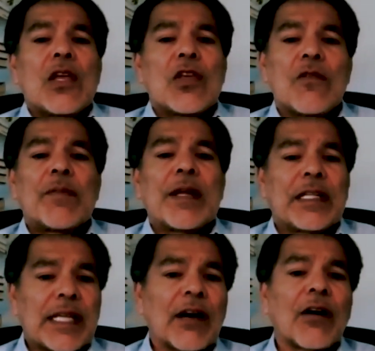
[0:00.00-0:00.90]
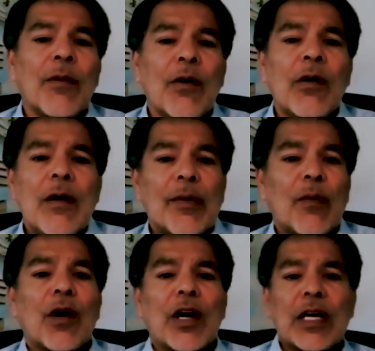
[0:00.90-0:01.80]
you've been terrible,
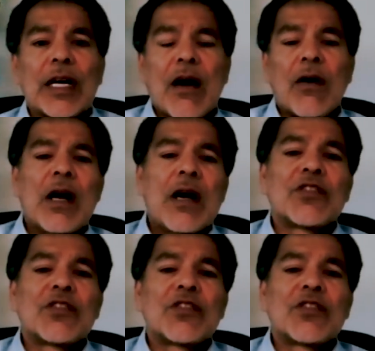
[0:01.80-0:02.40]
but we're going to now